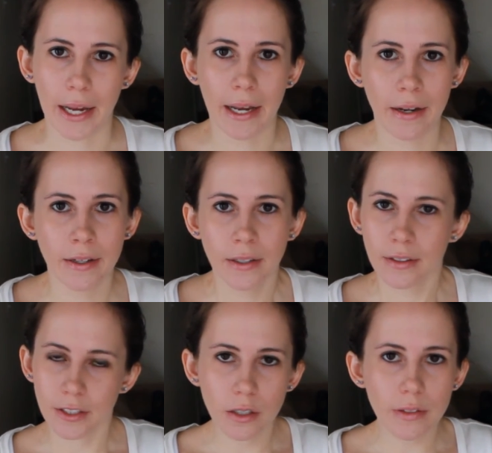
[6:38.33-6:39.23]
and
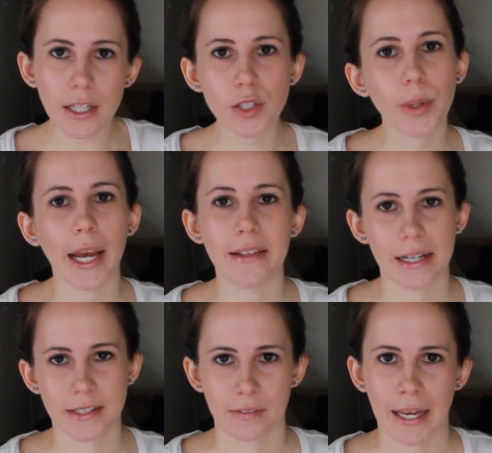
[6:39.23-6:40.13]
you know, that's okay,
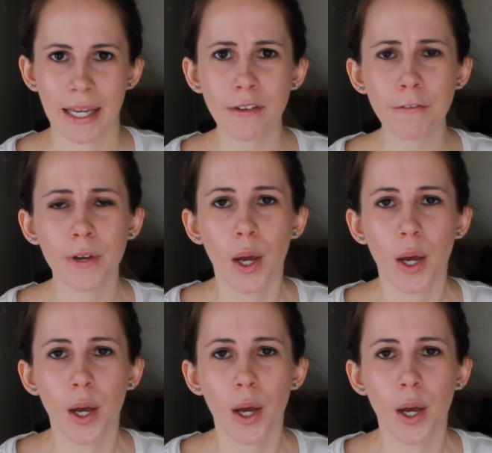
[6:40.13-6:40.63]
that's life.